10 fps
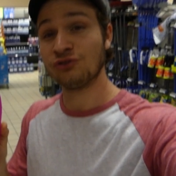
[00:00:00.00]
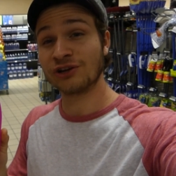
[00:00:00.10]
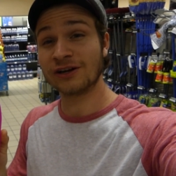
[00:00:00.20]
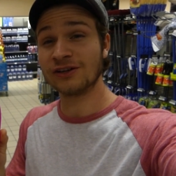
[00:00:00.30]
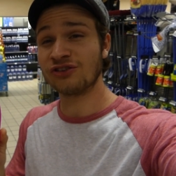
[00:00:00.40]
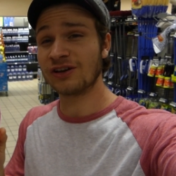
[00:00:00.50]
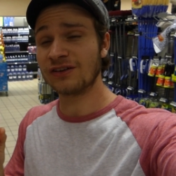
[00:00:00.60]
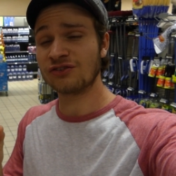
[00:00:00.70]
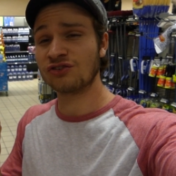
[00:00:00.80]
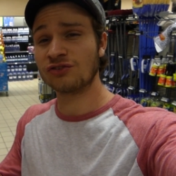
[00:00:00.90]
Check how legit it
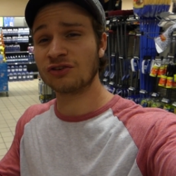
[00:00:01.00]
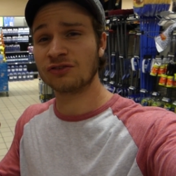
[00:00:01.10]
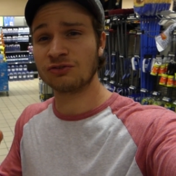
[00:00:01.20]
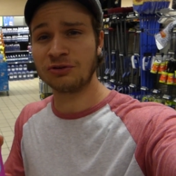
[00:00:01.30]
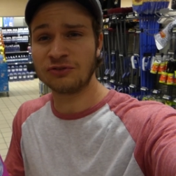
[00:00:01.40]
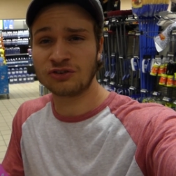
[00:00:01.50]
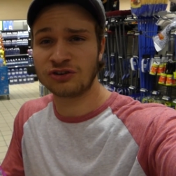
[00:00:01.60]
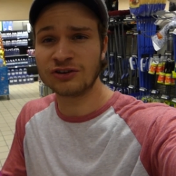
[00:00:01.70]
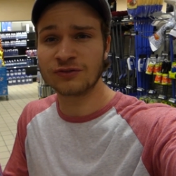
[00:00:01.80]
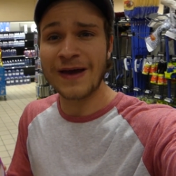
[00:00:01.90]
is. Just she just
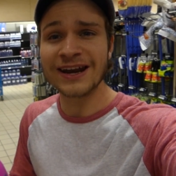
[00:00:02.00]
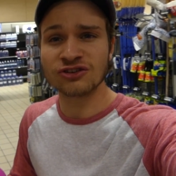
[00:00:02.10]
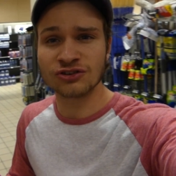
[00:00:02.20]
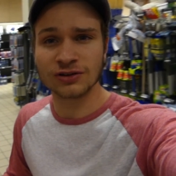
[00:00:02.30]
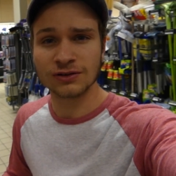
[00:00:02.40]
she just vanished.